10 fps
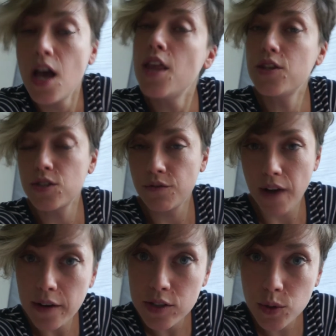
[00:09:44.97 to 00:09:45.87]
there's a
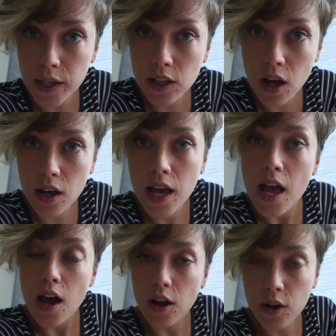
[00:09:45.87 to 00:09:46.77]
virus
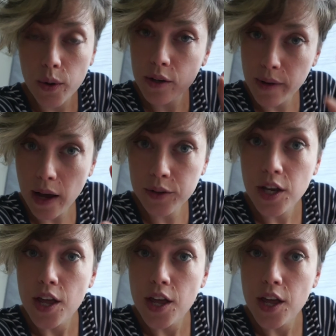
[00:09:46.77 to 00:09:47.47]
going around,